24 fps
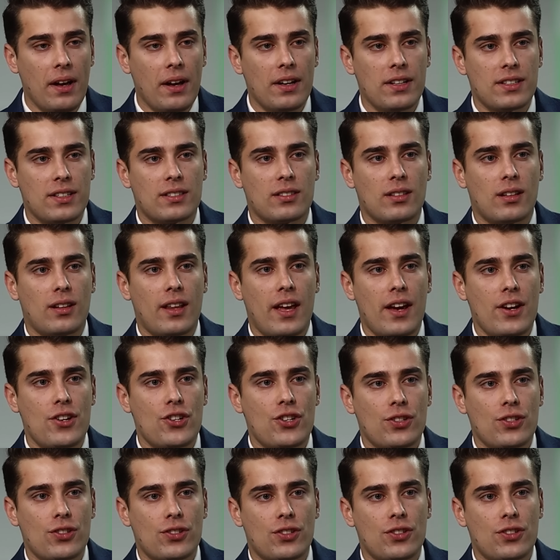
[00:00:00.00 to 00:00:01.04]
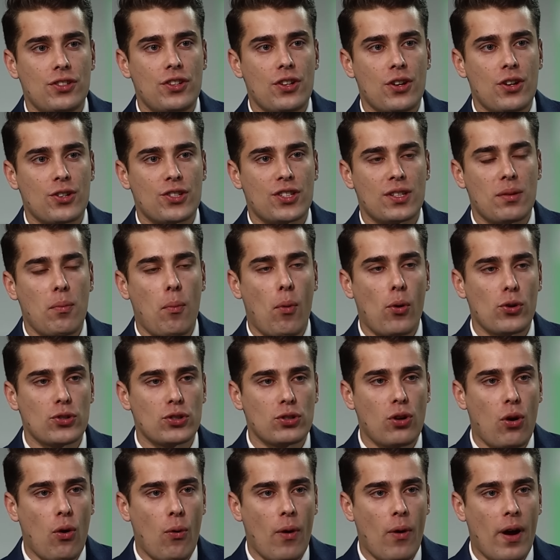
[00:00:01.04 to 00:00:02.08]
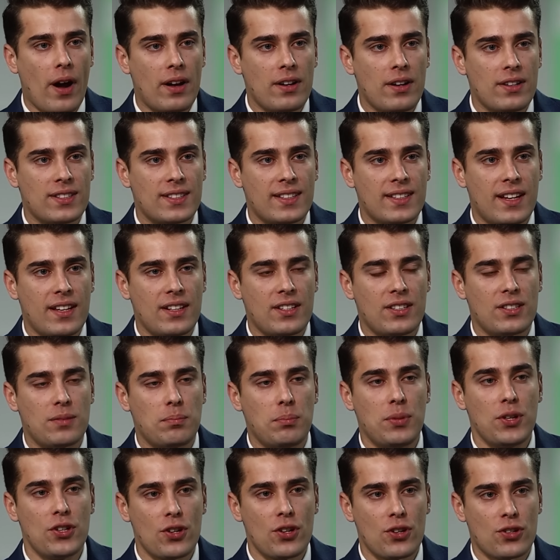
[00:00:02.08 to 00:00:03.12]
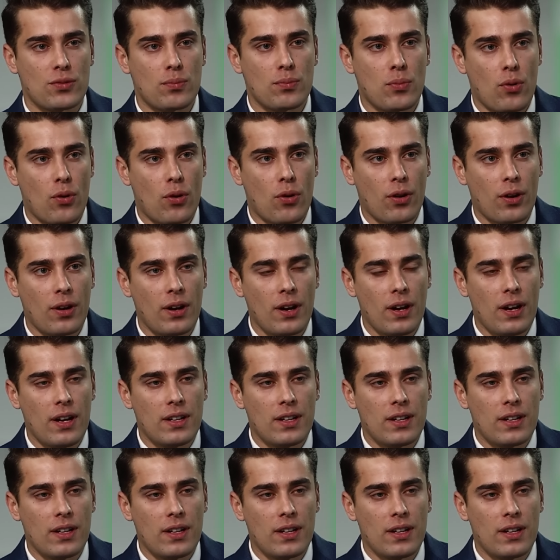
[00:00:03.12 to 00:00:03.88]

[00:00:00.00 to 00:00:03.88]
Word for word: installations near the Moscow and St. Petersburg.